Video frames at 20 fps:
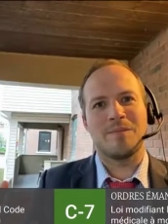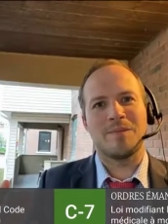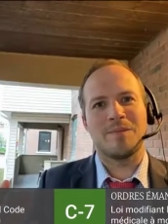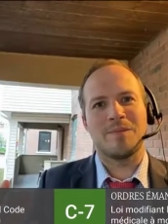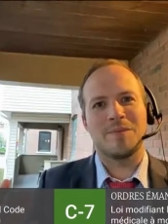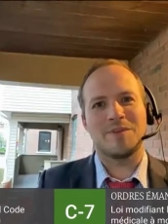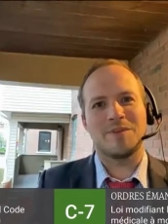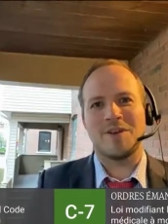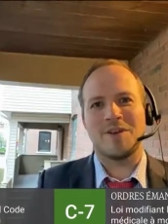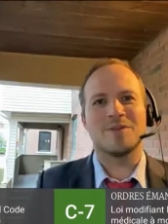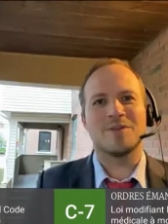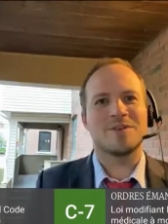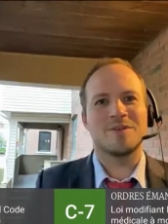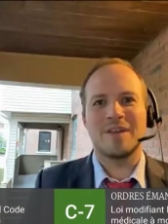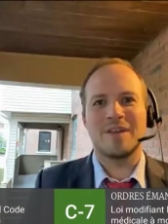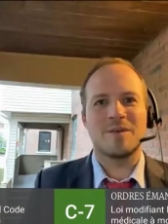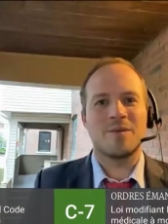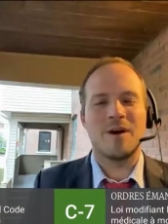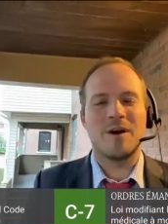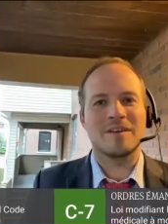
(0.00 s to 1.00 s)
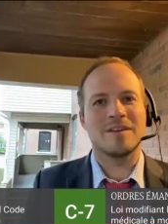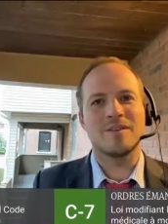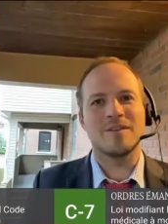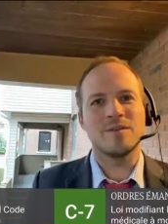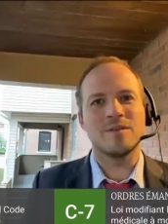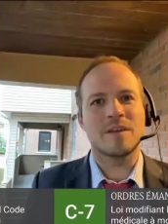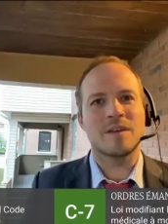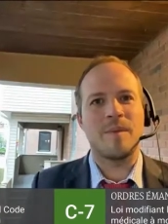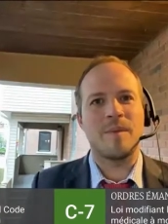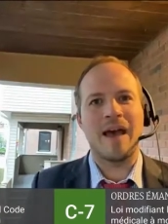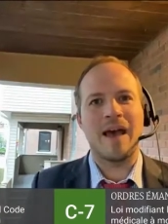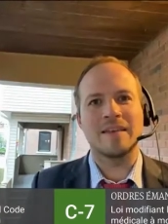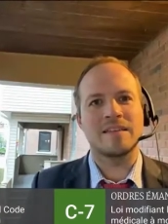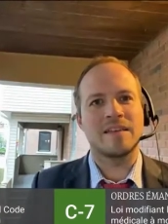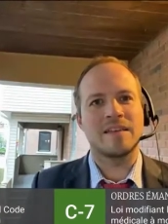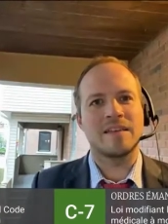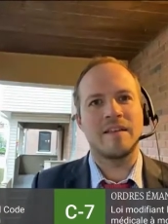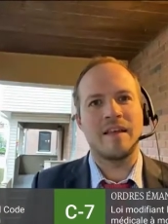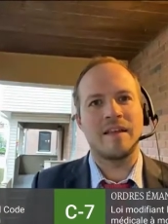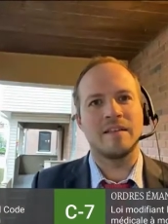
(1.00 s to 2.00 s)
she also didn't want to lose
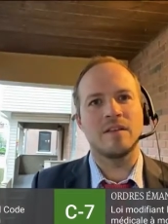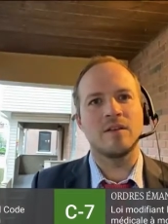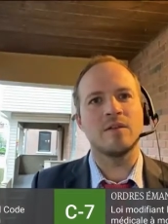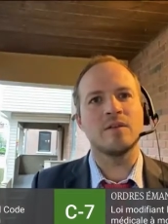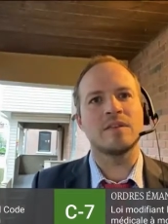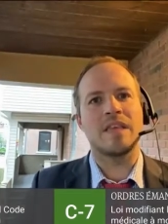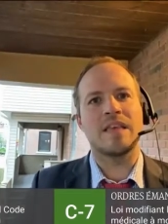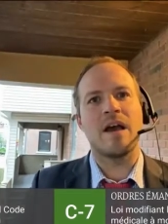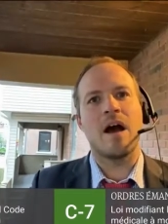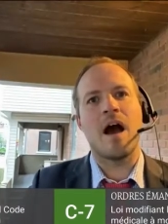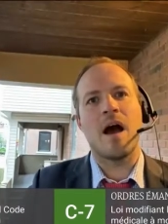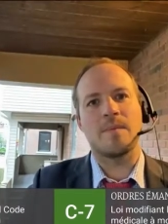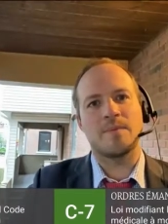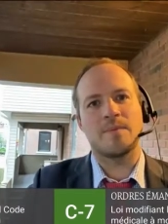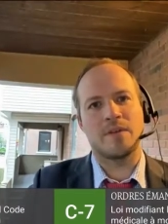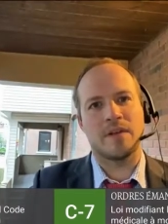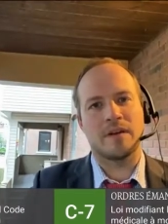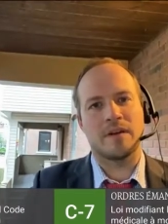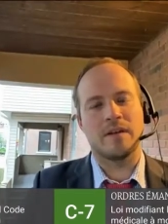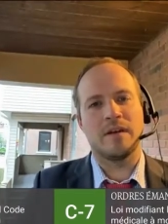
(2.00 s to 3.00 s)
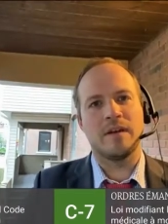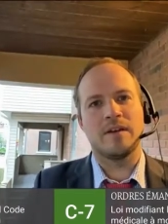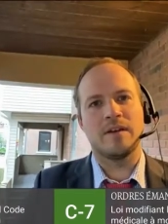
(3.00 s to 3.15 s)
capacity and then lose the option.